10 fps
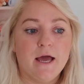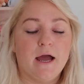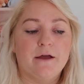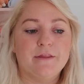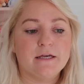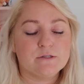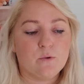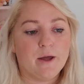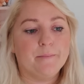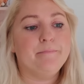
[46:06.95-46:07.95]
and that's
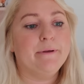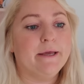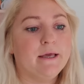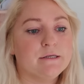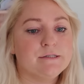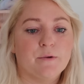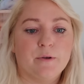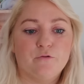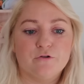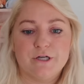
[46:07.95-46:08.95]
quite a big
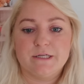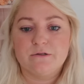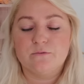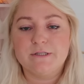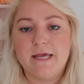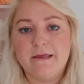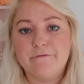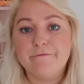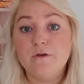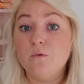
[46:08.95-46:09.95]
sewing project that will take a
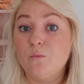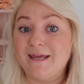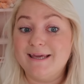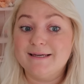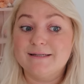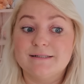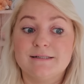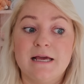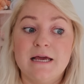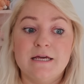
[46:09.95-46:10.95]
few
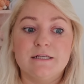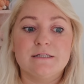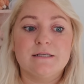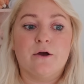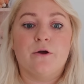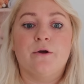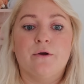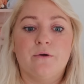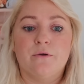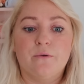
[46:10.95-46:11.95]
weeks,
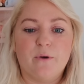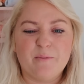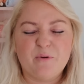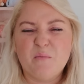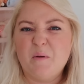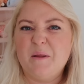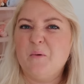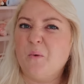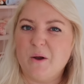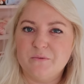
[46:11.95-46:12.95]
so I probably
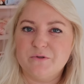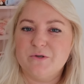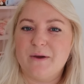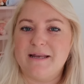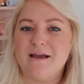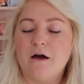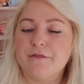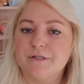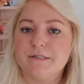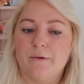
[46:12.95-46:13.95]
won't do any
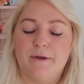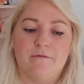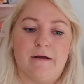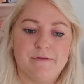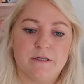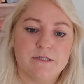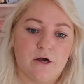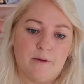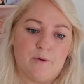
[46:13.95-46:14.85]
other sewing around that time.